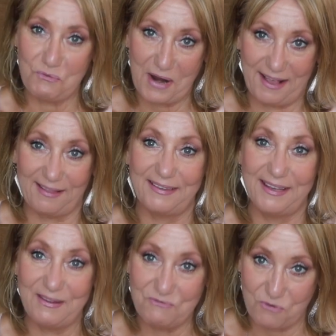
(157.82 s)

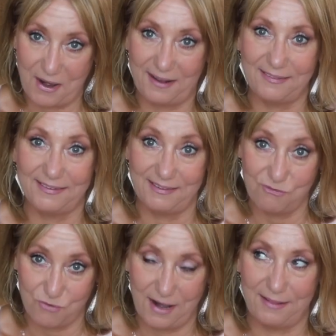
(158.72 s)
really, really,
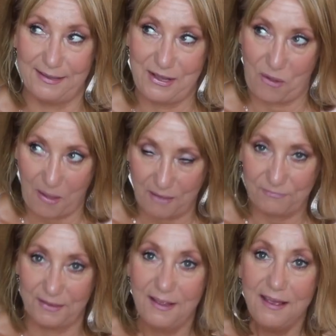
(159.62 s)
really
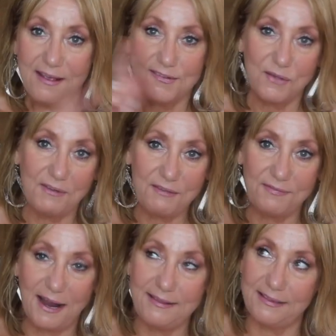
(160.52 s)
awful. So if I
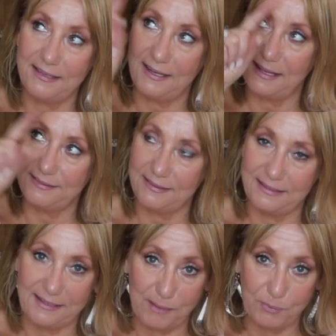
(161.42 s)
find the link, the
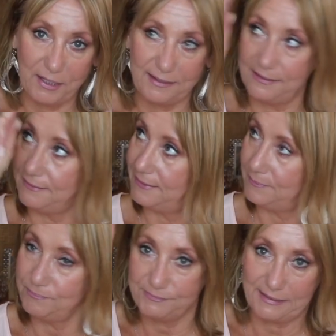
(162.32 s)
link I'll put it in
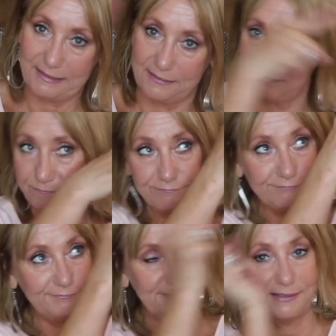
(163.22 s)
a, a little
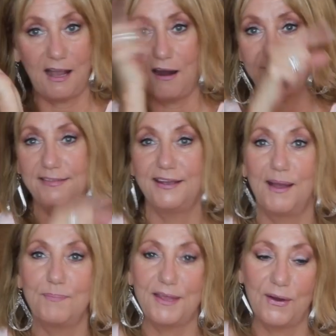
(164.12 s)
card thing
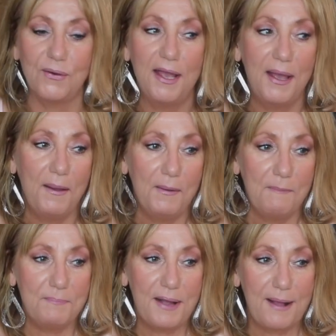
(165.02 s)
up there.
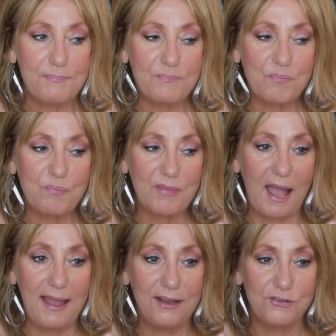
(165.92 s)
But
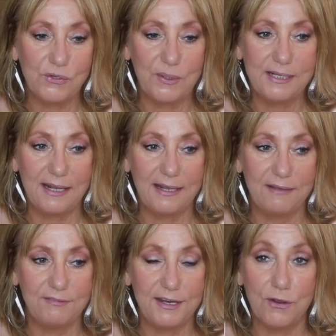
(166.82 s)
I had joined
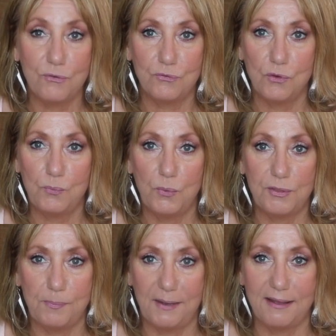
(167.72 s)
a video group
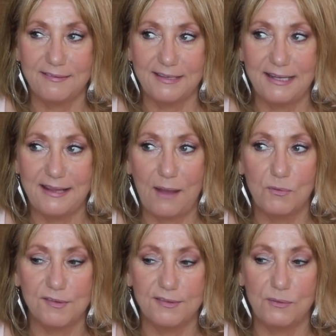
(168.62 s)
with Buzz and that
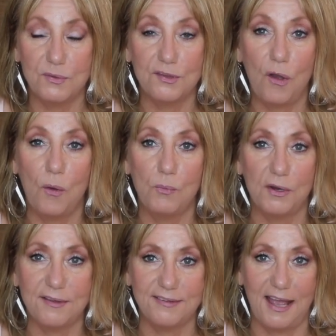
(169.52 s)
was, it was a
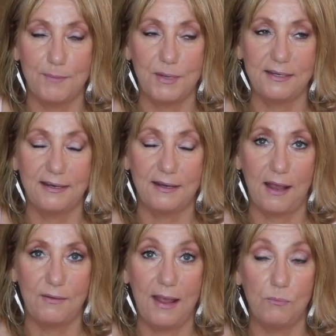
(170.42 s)
homework assignment and
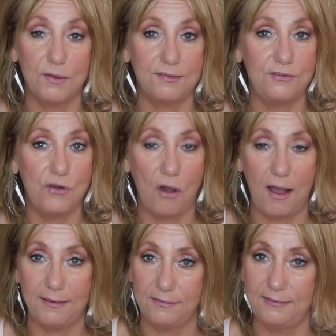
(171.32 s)
I was
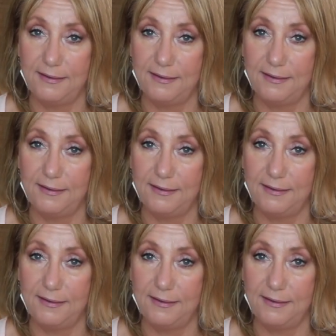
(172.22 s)
not